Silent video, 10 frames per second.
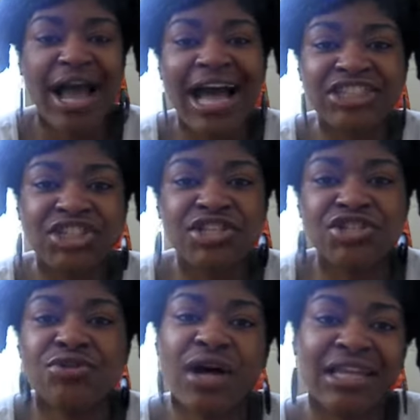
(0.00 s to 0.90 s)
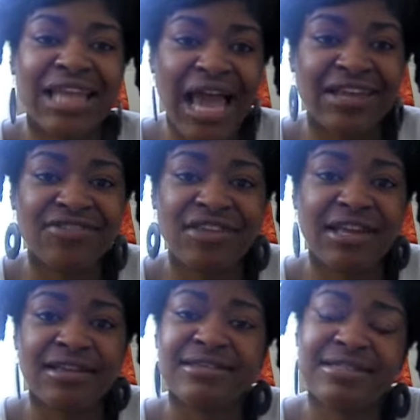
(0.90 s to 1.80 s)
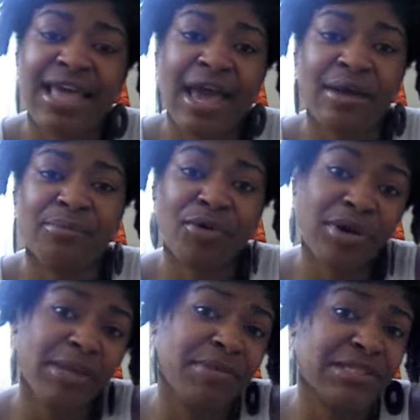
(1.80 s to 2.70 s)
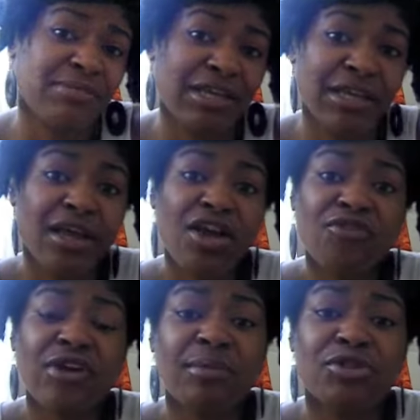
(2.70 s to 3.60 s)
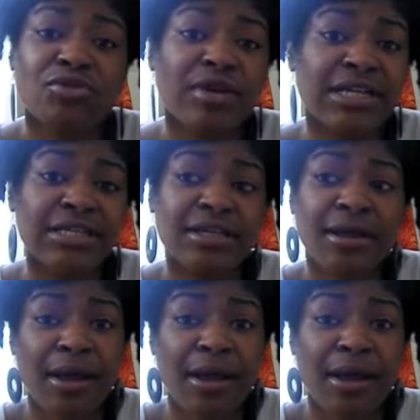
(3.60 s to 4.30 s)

I just do a lot of things that prohibits me from doing